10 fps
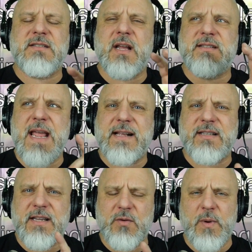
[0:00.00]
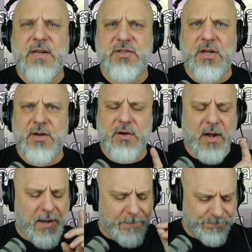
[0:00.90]
tactic in Wing Chun
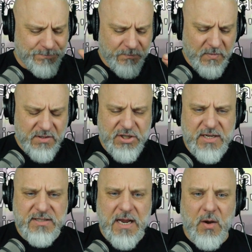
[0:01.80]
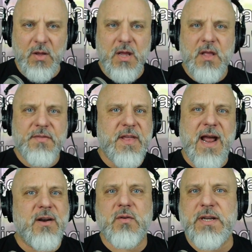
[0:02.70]
or Chi Sao that
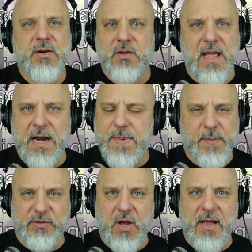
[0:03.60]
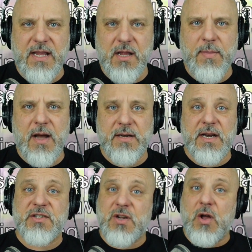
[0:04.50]
I don't hear a lot of people talking about, and
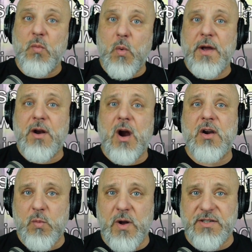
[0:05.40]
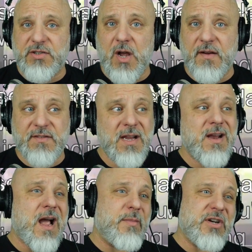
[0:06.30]
it's called one hard, one soft.
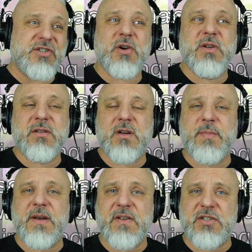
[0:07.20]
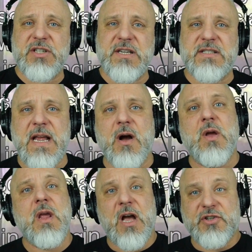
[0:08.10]
I'm going to show you a little bit of his Chi Sao.
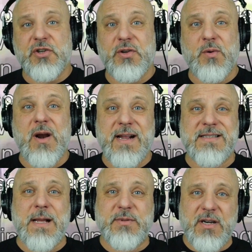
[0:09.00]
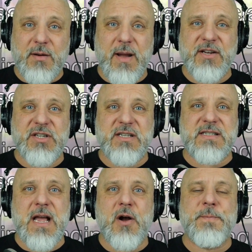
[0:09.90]
I'll show you where I adopted it in my Chi
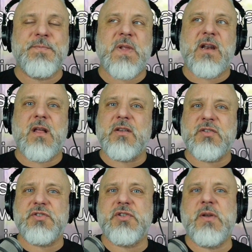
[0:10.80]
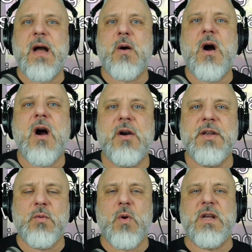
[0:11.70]
Sao, and I'll also show you how hard
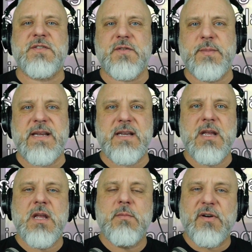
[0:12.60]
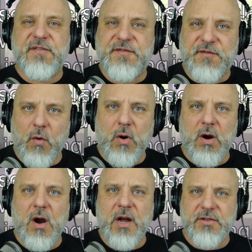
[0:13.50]
it was for me
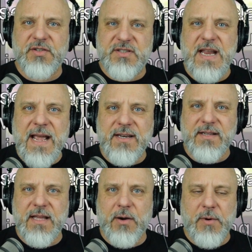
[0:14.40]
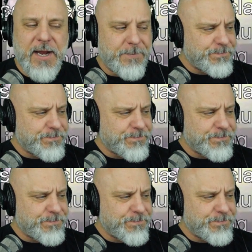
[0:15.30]
before understanding that, right?